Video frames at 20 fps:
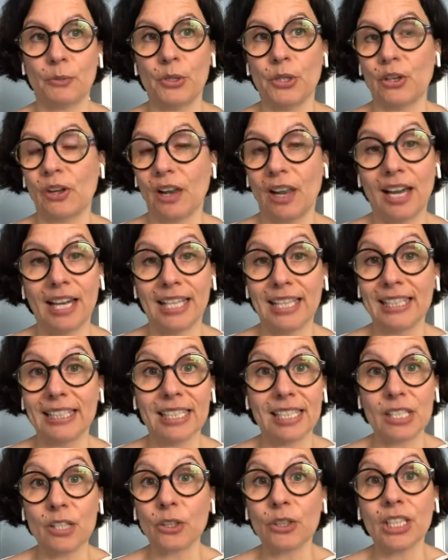your client
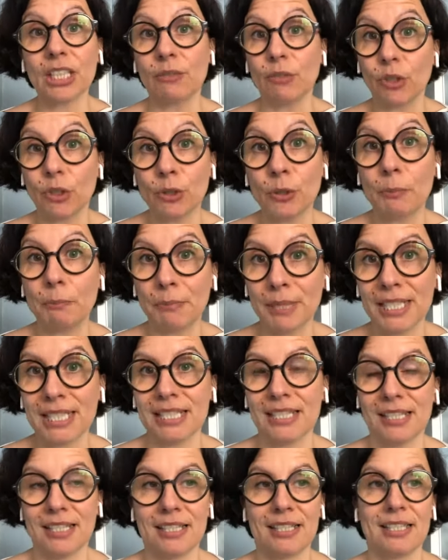is not even good
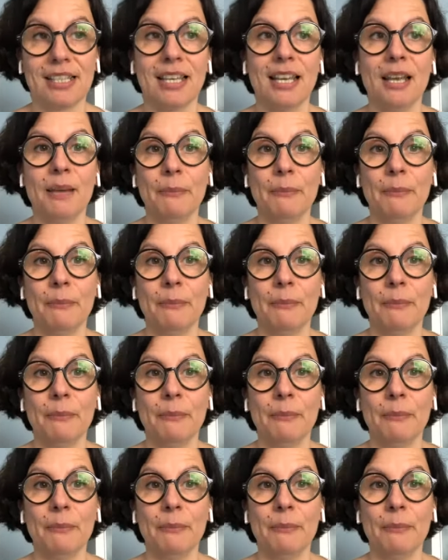business,